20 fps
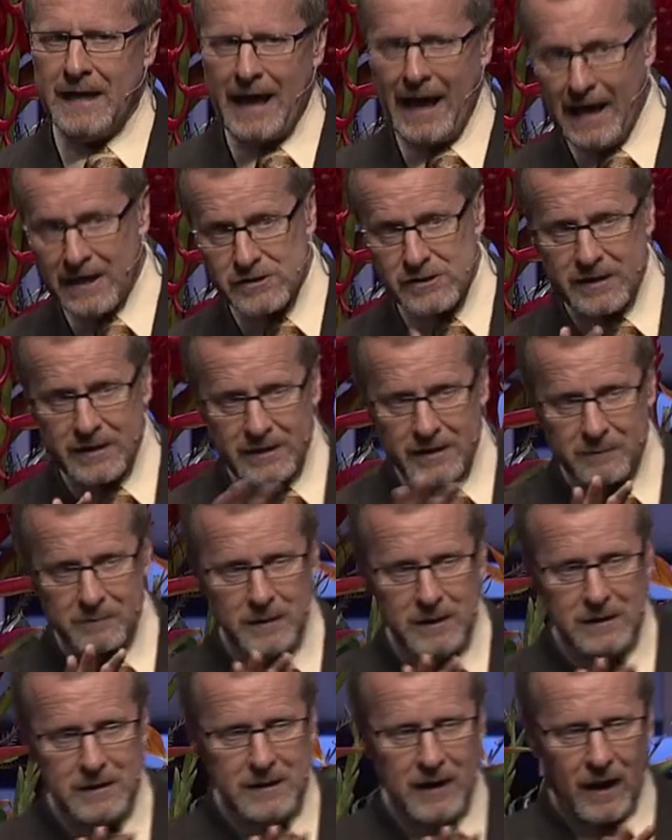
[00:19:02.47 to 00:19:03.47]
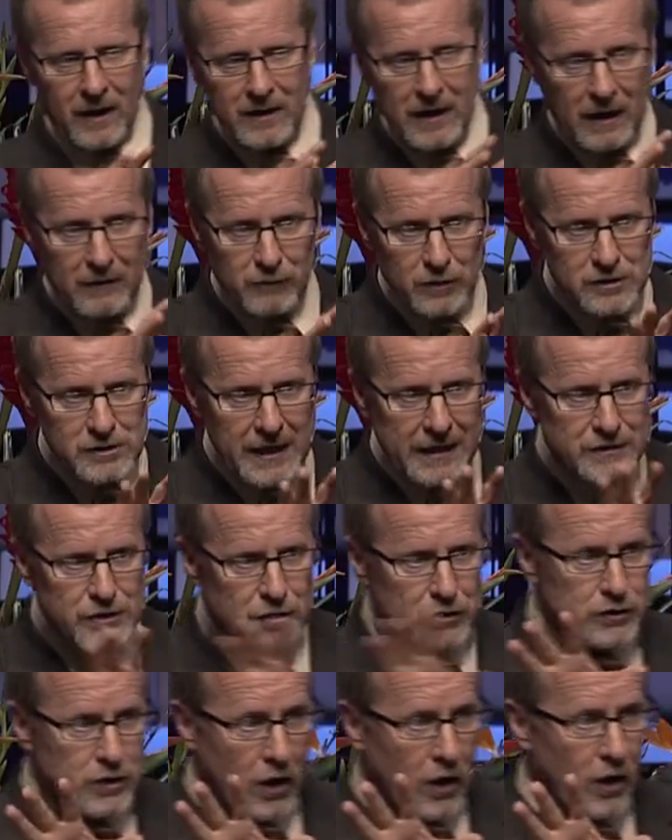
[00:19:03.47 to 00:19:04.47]
asking him, our
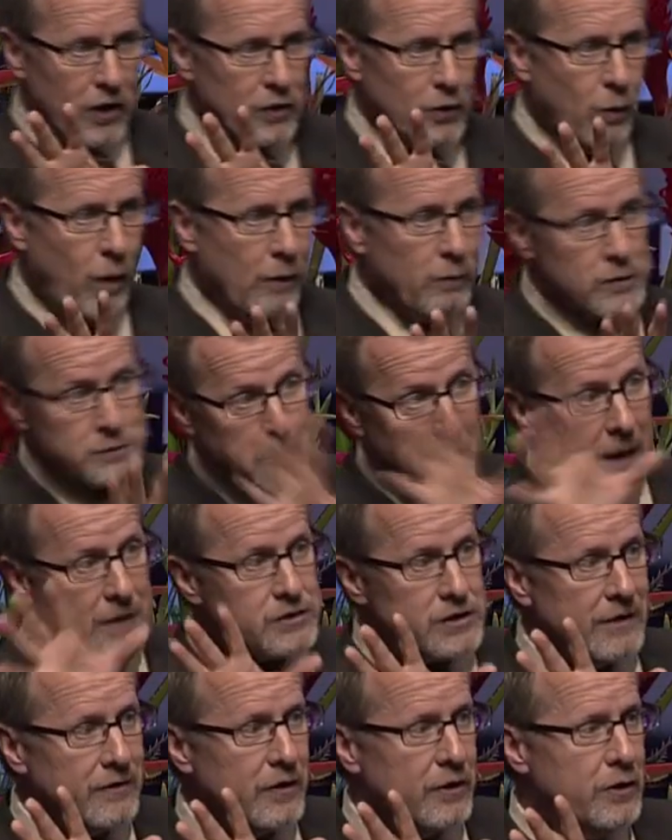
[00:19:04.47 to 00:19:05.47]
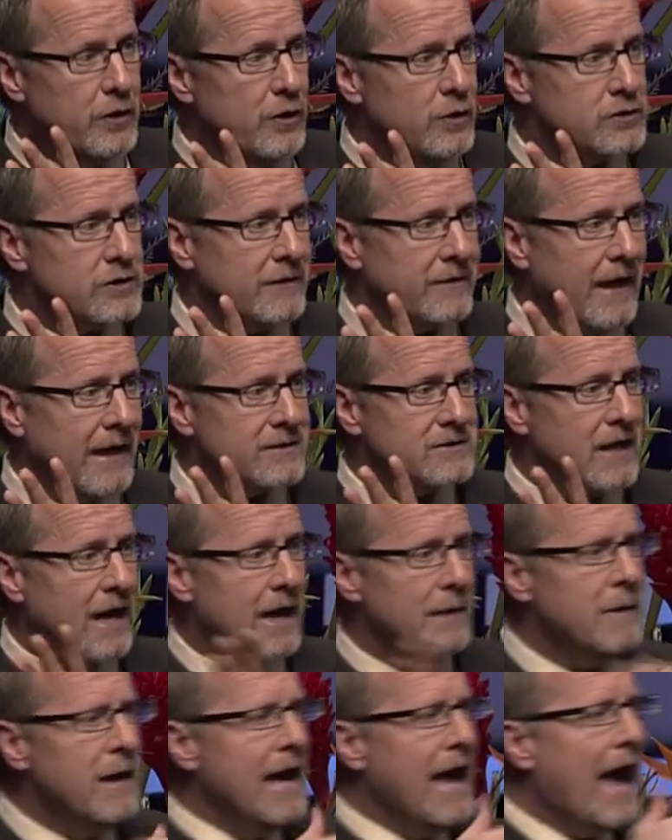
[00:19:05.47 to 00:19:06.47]
conversation turned to what was much in the news at that
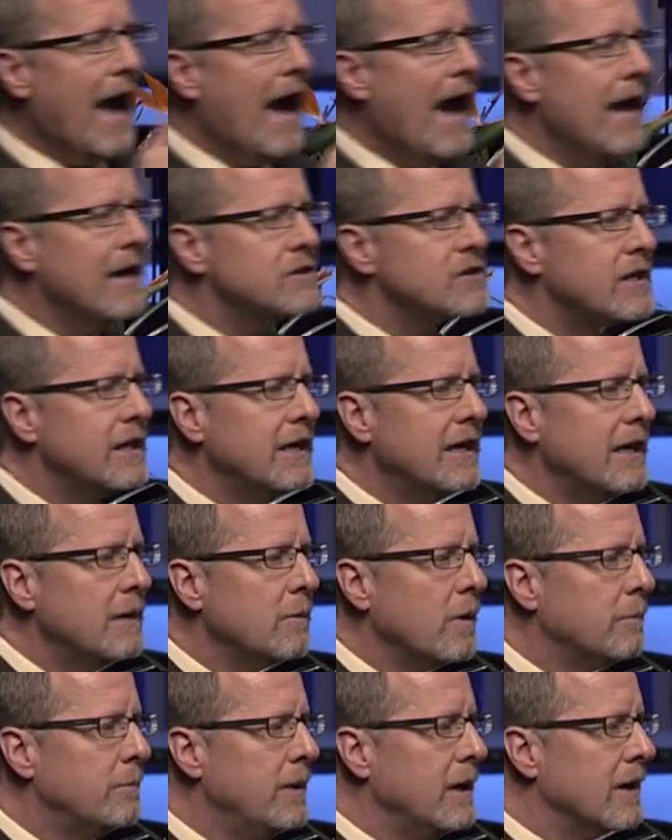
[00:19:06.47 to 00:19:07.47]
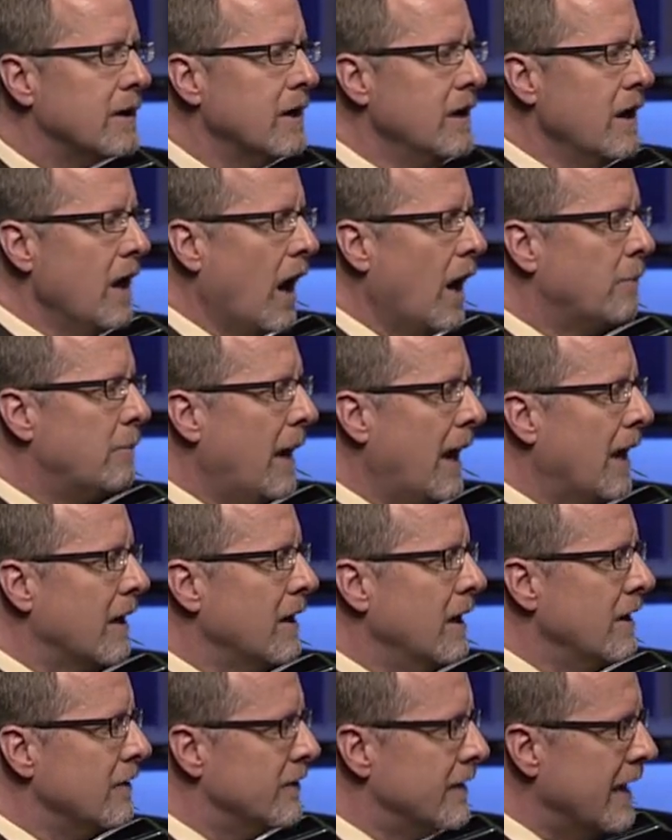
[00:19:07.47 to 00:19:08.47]
time, asking him a bit about
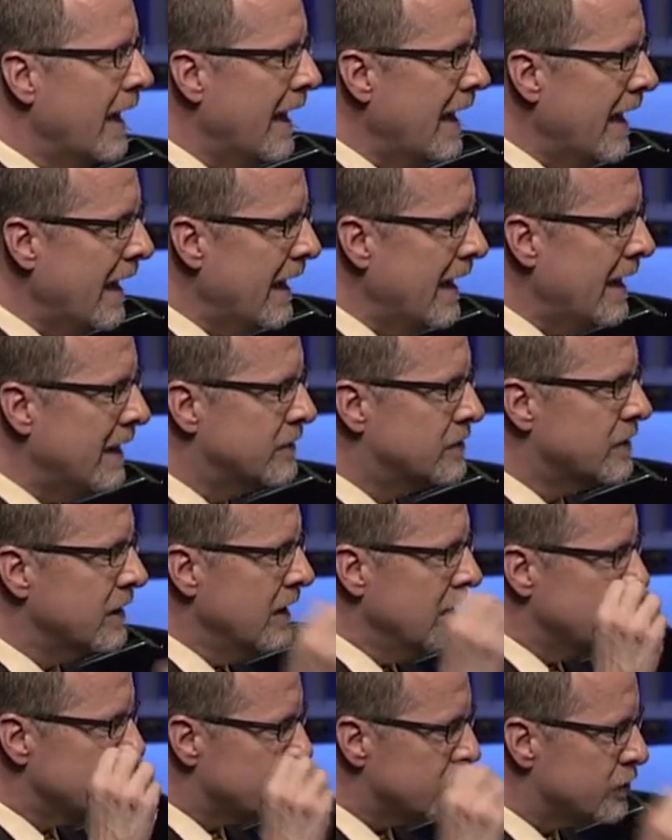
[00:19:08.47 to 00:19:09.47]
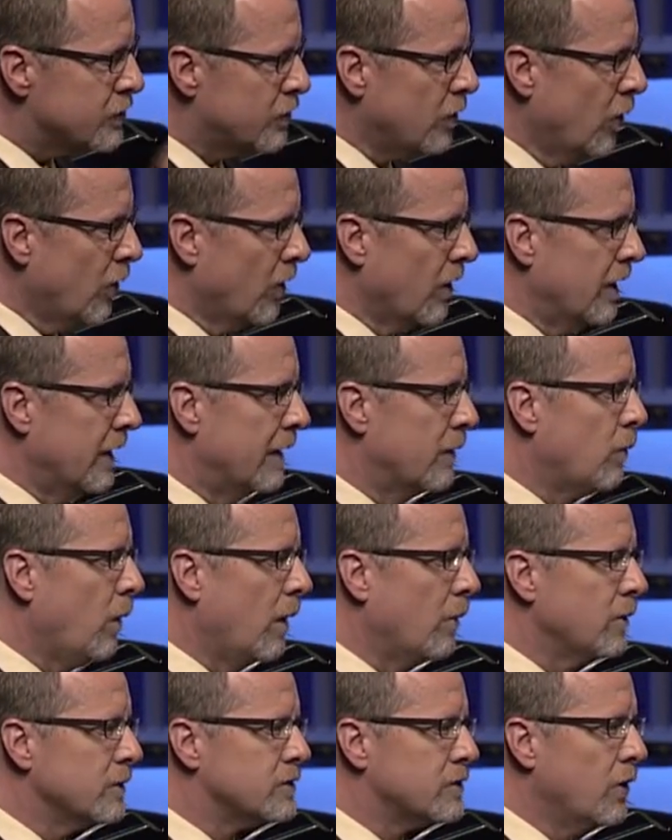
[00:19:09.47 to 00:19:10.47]
the AIDS story and
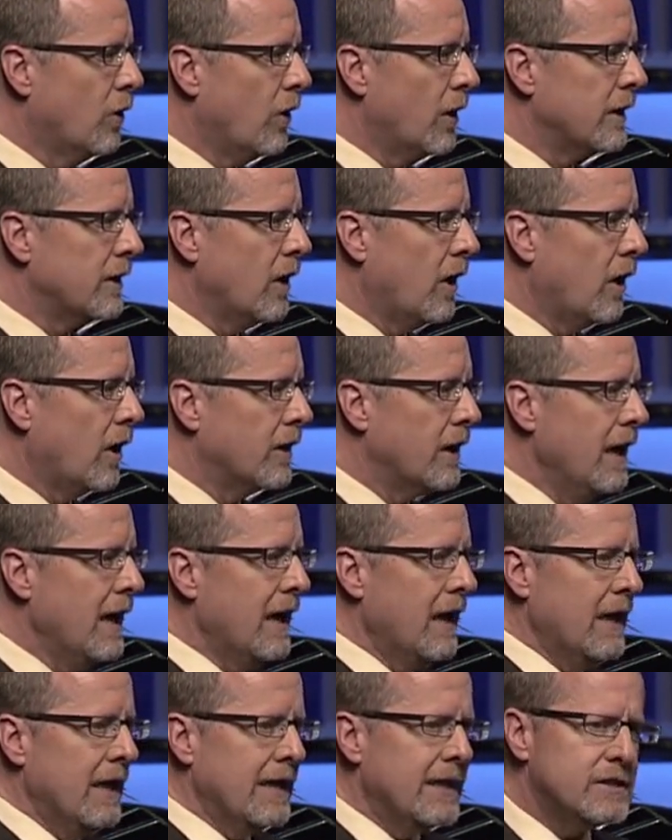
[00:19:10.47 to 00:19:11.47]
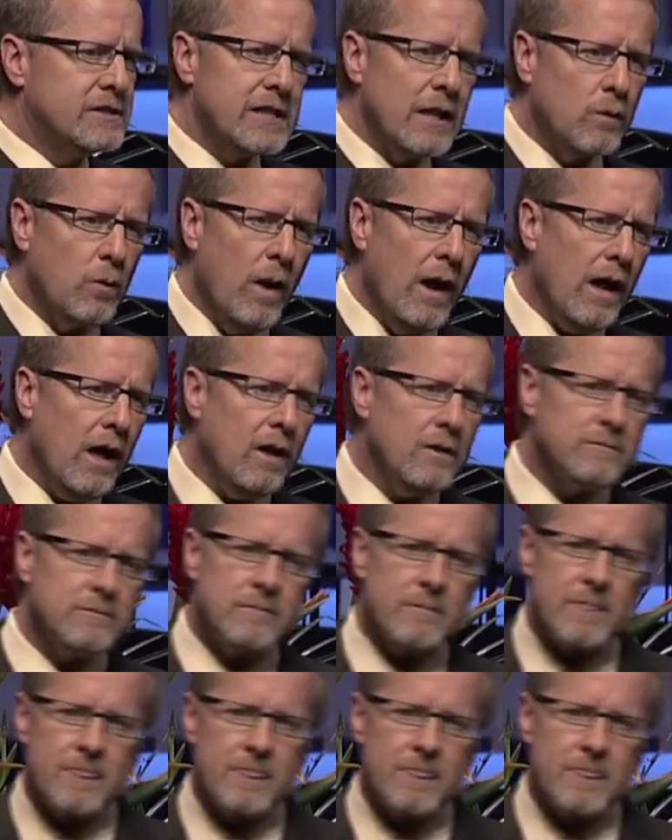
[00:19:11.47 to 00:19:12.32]
what was going on. He said, Well,